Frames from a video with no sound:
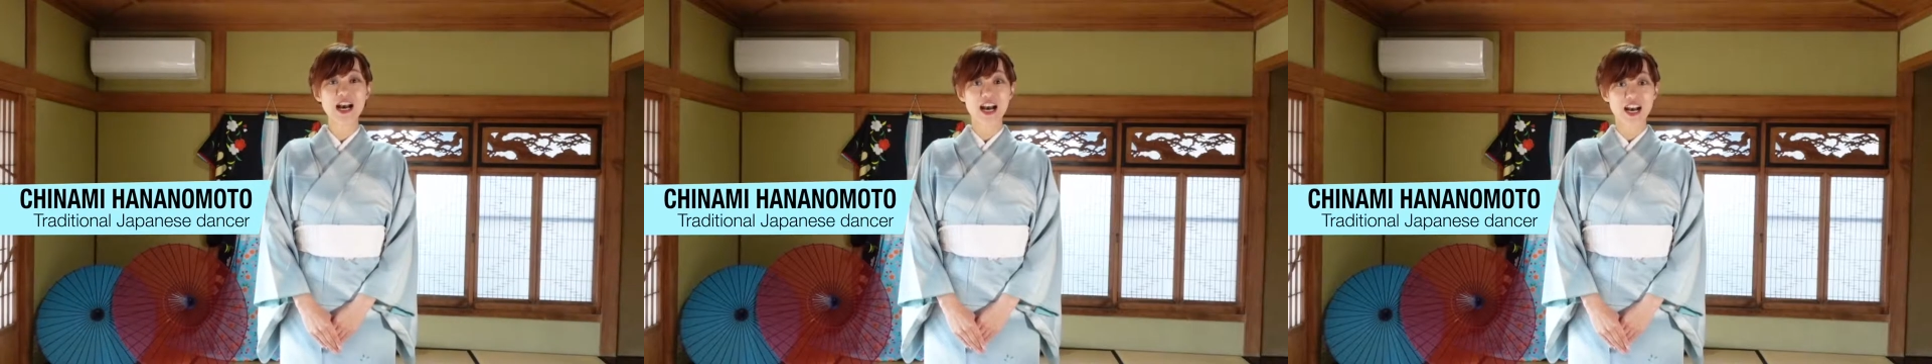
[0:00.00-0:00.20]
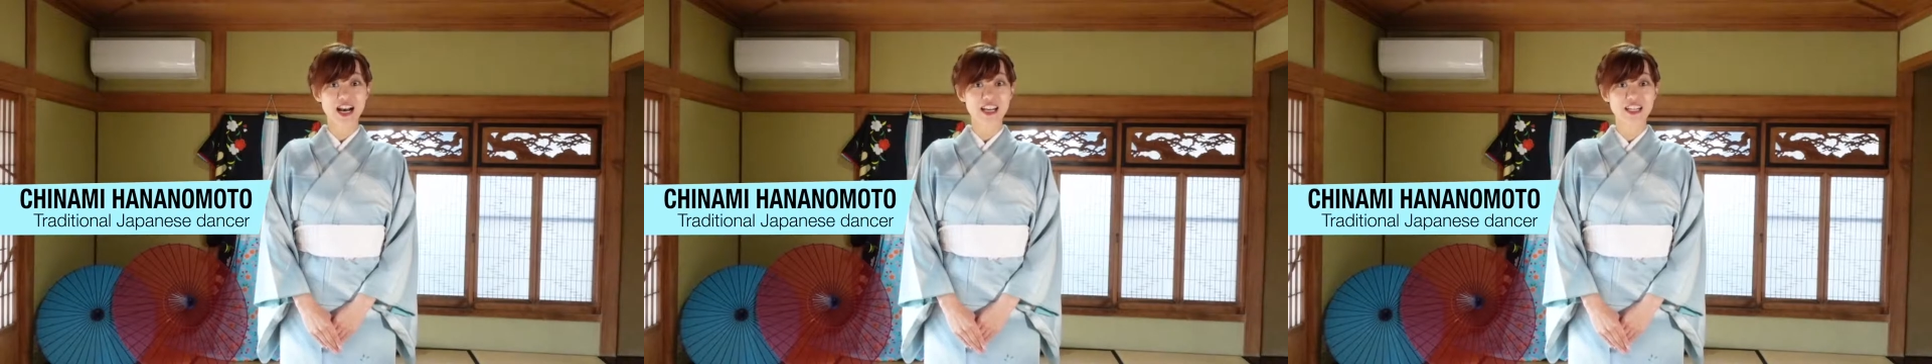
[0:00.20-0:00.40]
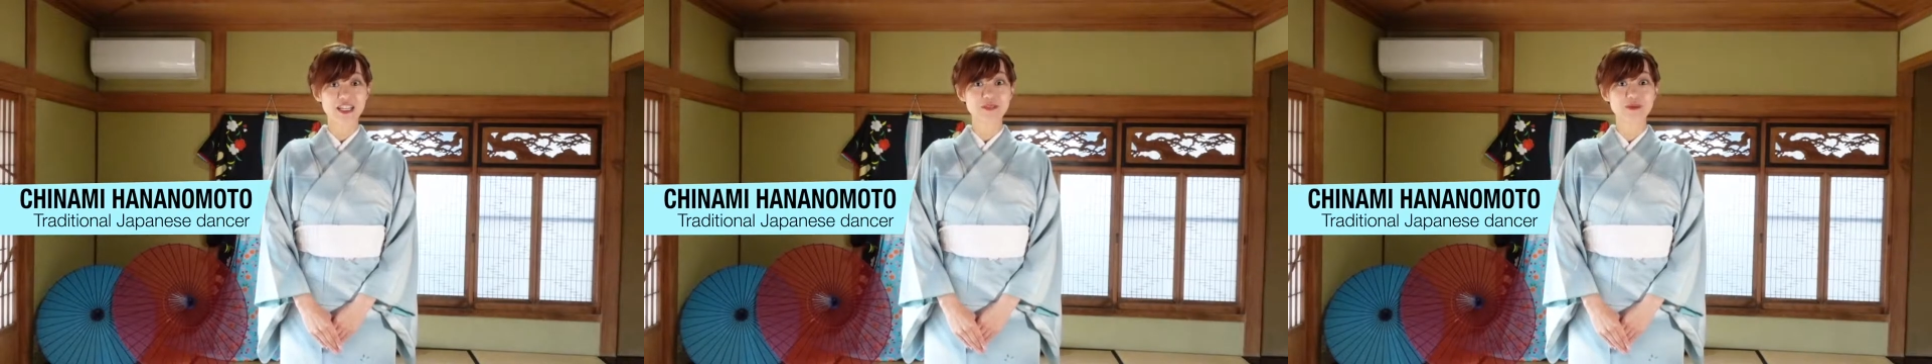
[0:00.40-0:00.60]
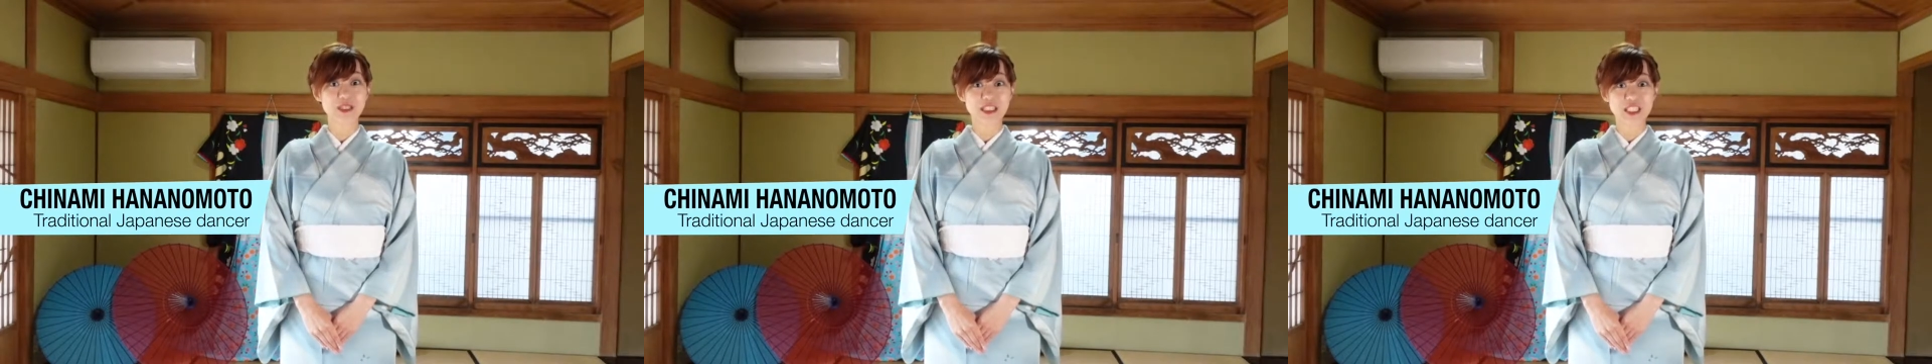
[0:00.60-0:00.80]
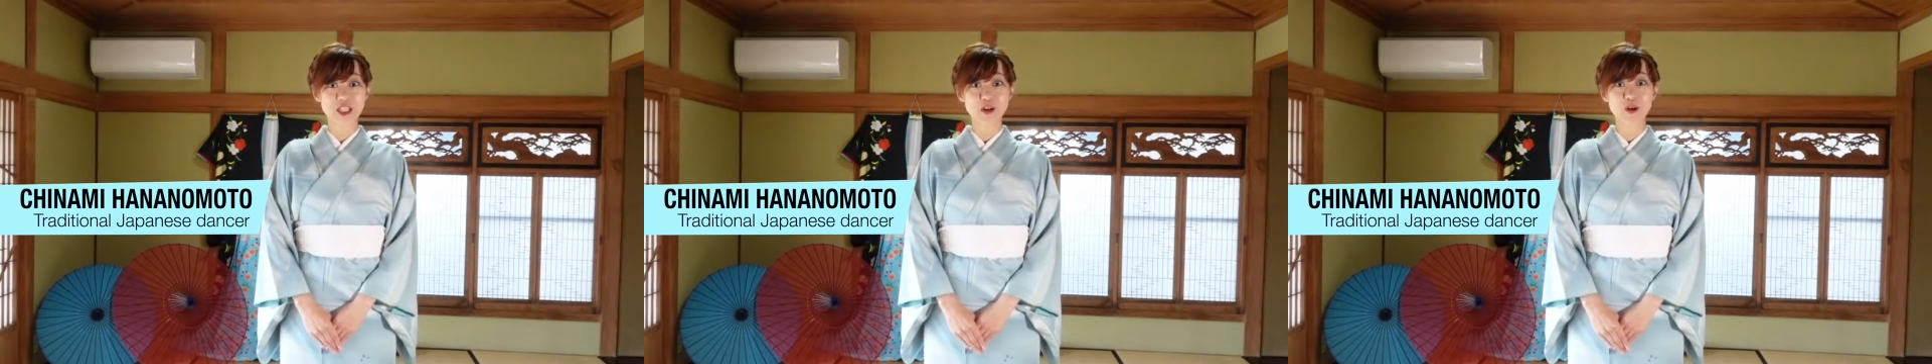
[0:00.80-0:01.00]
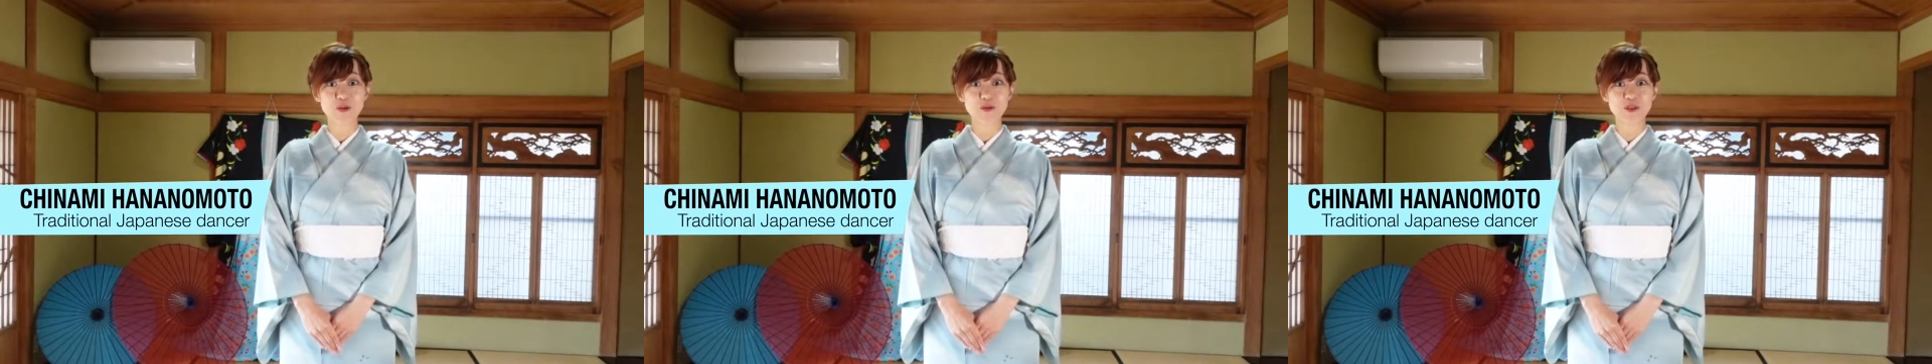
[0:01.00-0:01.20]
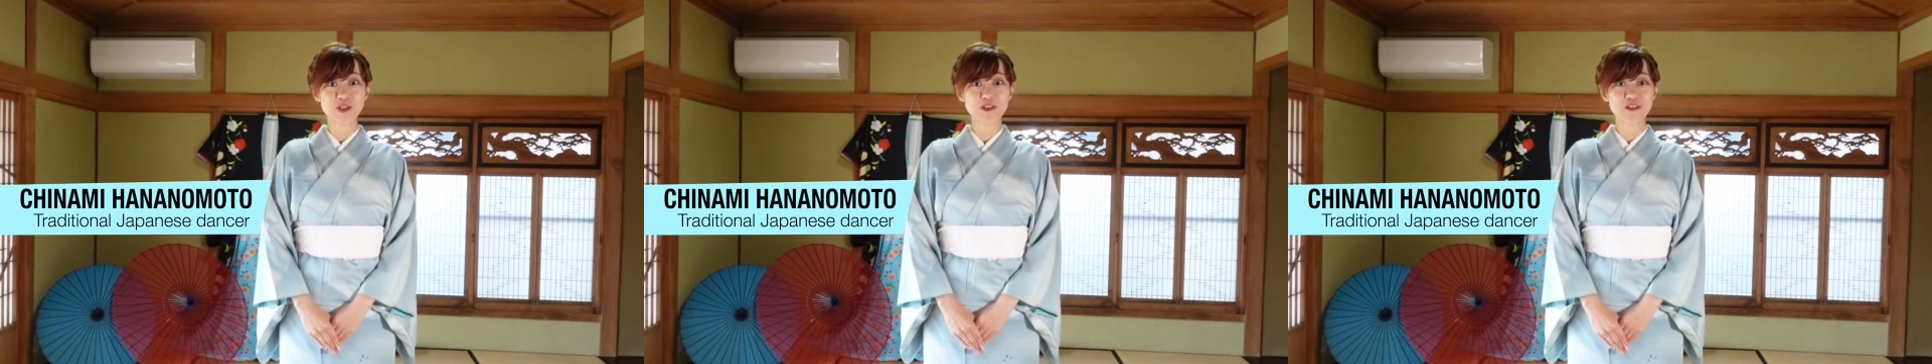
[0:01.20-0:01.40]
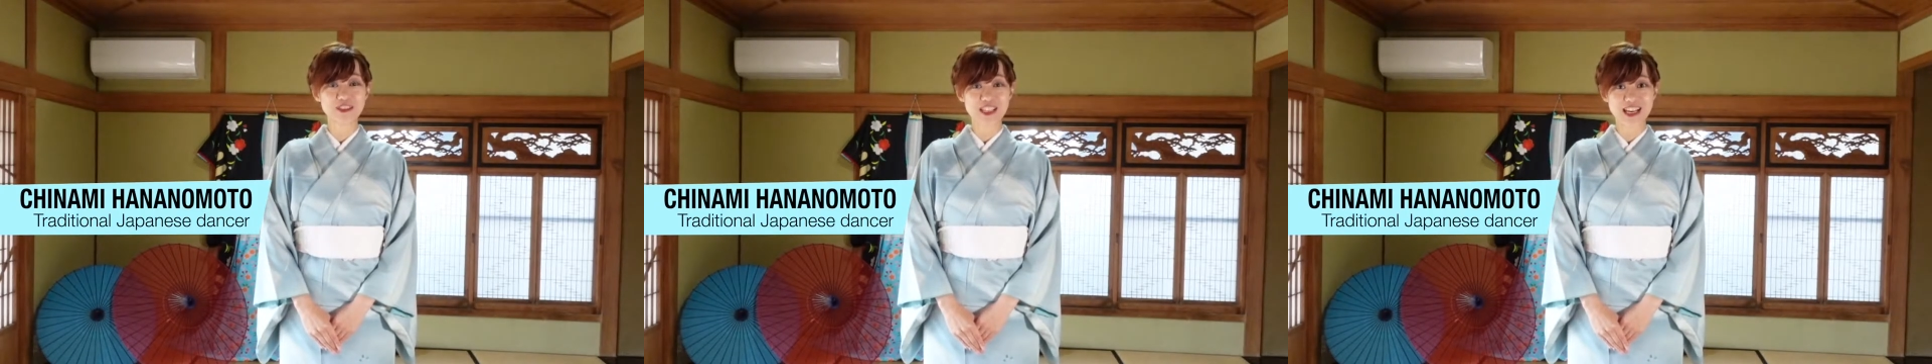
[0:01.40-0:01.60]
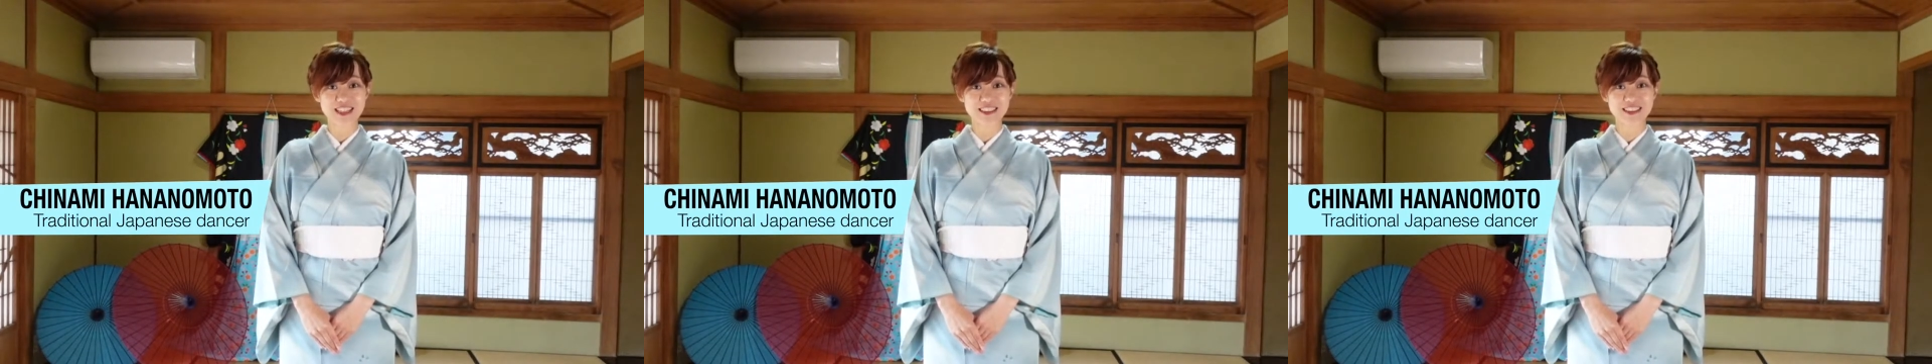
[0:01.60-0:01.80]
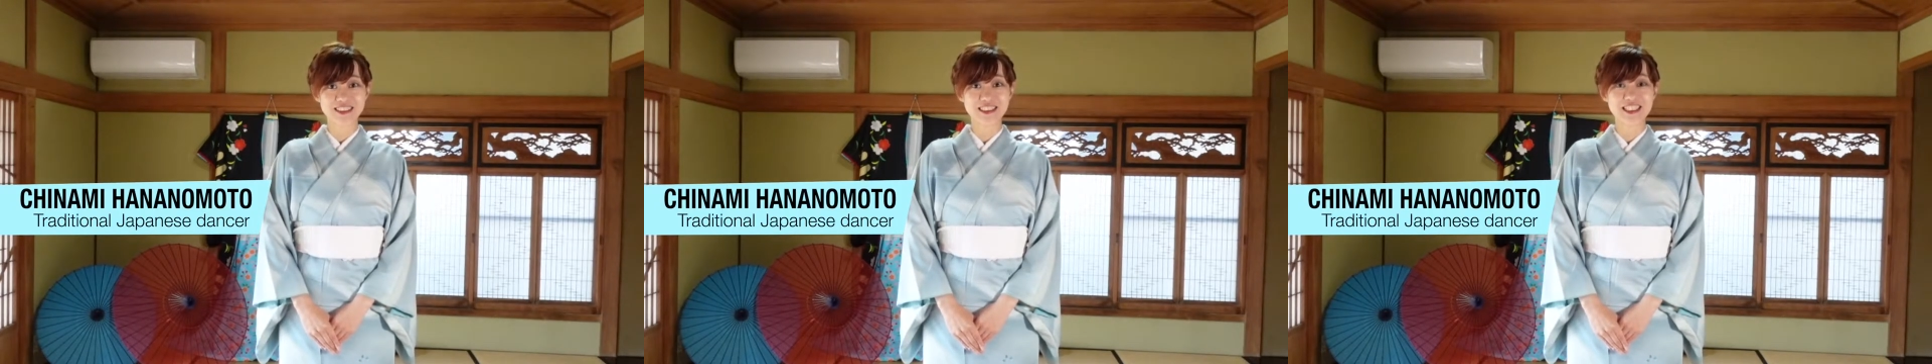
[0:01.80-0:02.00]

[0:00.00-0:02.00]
I am a NIhon-buyo dancer.